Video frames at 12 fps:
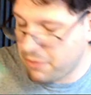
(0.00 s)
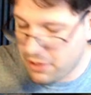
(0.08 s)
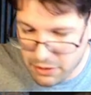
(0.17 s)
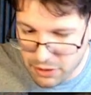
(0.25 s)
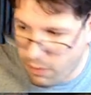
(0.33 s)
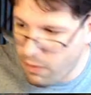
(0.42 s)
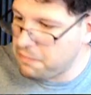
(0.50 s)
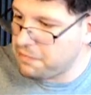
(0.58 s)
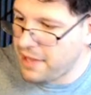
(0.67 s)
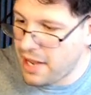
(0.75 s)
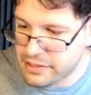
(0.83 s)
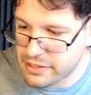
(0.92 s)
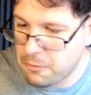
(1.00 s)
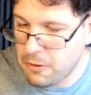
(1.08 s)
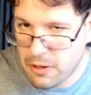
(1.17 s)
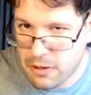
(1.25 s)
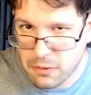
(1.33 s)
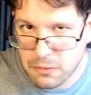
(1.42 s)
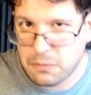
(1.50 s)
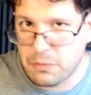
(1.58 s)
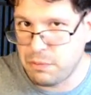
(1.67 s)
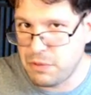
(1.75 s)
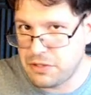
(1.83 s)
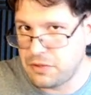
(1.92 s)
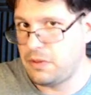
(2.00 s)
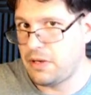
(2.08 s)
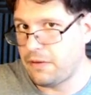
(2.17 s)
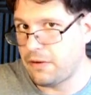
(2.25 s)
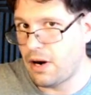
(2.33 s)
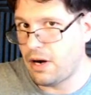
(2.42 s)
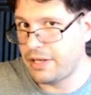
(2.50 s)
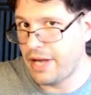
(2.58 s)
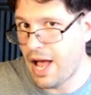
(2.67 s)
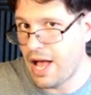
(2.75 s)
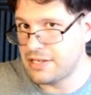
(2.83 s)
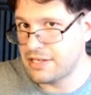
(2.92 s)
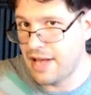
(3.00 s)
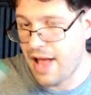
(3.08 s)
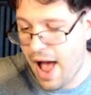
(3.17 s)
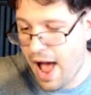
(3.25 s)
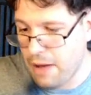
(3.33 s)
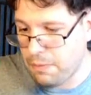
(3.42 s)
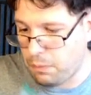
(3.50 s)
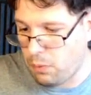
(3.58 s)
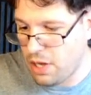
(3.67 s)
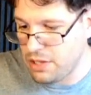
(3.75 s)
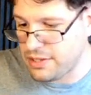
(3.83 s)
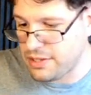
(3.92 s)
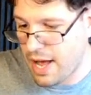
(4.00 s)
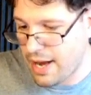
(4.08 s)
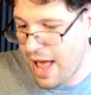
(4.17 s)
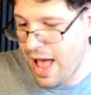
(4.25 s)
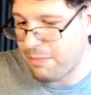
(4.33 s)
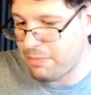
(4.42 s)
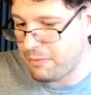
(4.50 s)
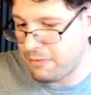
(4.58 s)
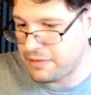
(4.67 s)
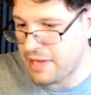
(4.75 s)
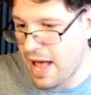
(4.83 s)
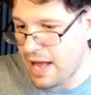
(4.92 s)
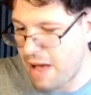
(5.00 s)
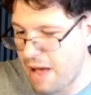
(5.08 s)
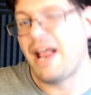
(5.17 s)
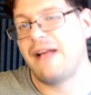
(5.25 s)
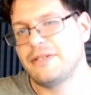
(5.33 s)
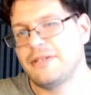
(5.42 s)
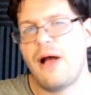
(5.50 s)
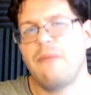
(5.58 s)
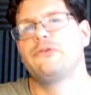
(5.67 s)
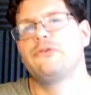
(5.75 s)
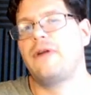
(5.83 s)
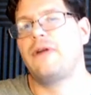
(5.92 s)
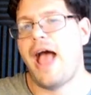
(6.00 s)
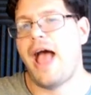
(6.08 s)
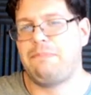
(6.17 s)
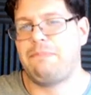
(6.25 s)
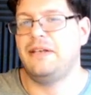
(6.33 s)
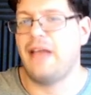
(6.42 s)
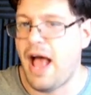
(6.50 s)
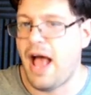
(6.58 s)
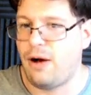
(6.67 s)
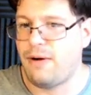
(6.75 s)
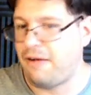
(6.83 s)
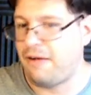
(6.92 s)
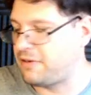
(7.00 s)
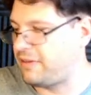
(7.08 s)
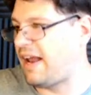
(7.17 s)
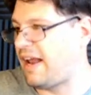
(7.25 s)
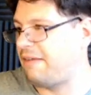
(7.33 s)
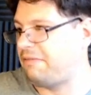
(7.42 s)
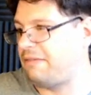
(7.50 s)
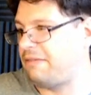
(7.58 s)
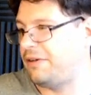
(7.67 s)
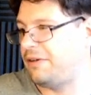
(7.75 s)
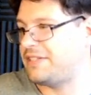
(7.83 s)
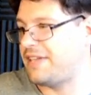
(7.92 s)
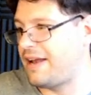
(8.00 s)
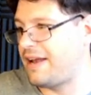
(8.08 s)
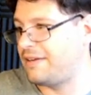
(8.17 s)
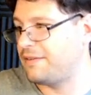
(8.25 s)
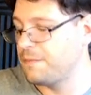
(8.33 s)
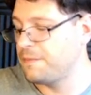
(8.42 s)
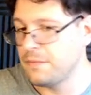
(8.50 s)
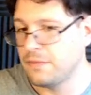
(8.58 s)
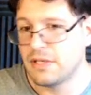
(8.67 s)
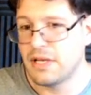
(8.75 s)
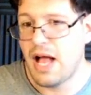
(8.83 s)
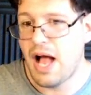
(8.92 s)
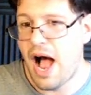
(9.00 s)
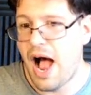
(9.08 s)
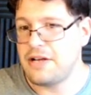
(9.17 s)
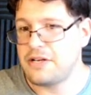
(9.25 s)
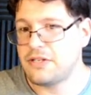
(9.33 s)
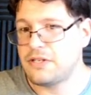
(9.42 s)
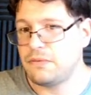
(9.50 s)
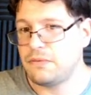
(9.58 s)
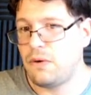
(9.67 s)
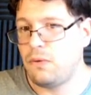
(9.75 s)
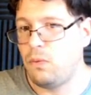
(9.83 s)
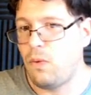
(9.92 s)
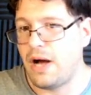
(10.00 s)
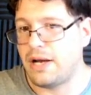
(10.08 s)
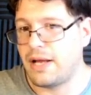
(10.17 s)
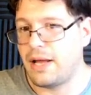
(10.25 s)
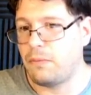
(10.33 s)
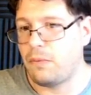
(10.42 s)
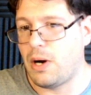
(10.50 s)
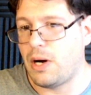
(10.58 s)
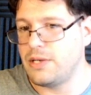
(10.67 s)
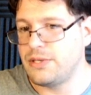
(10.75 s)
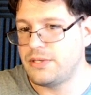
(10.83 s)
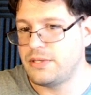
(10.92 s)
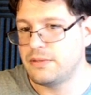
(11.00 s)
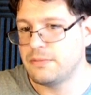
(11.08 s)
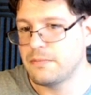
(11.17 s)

gonna go over that tomorrow when we do another Artcast. I was not happy with that. I mean, I'm sort of happy now after that I've looked at it. I just don't know what it was.